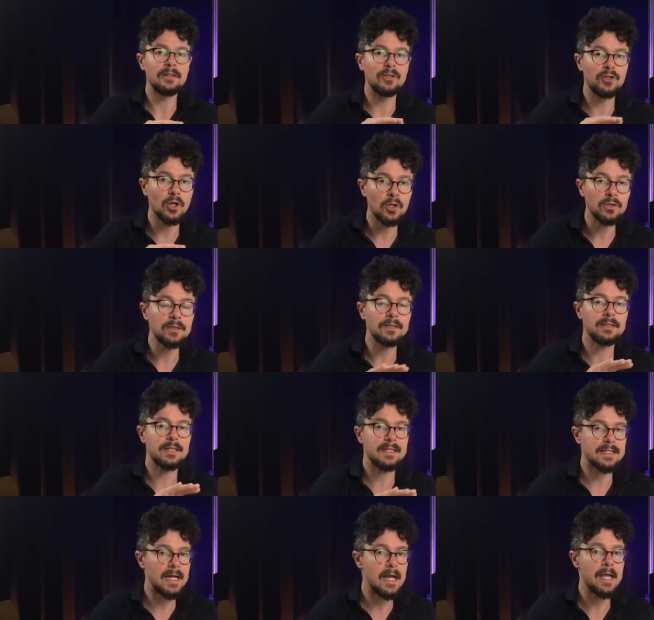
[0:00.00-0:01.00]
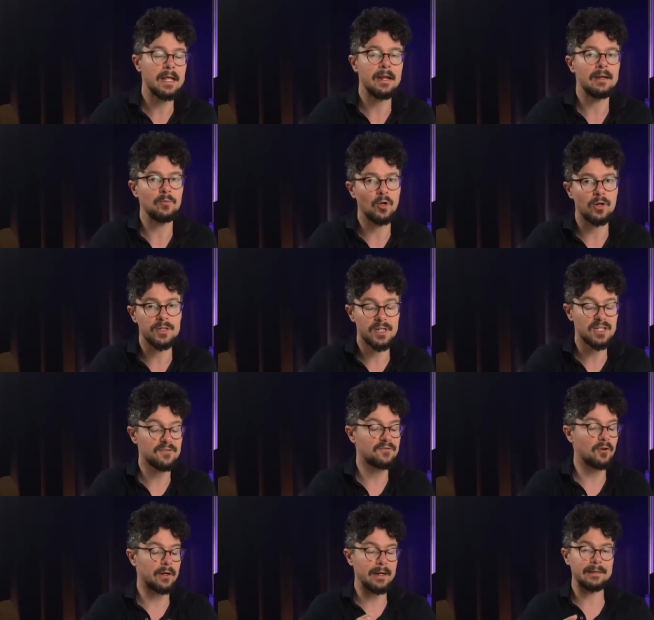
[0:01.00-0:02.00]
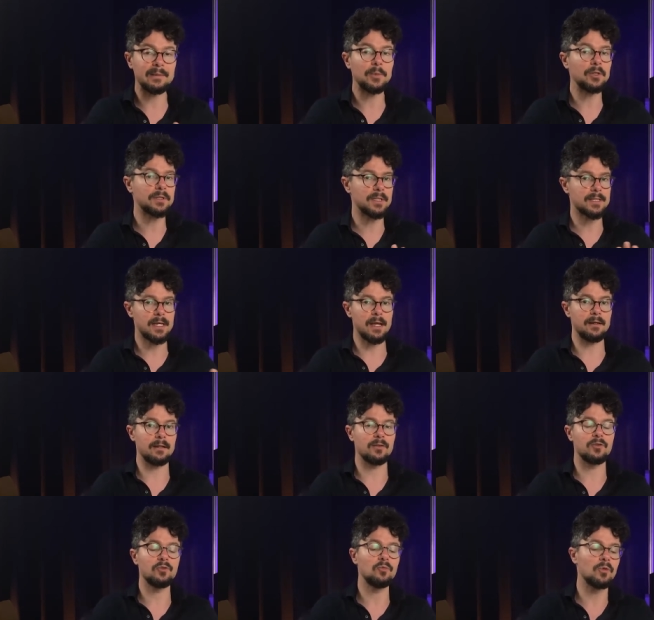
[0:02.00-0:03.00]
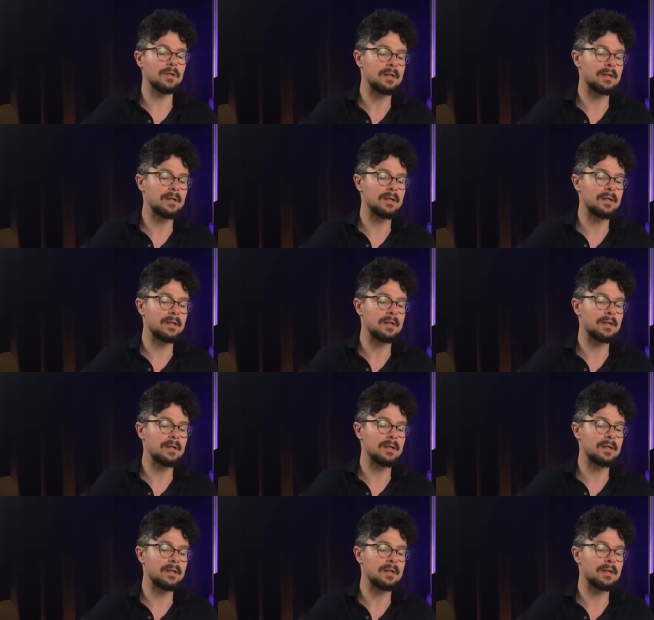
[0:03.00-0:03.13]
don't design anymore. Just forget about designing. You will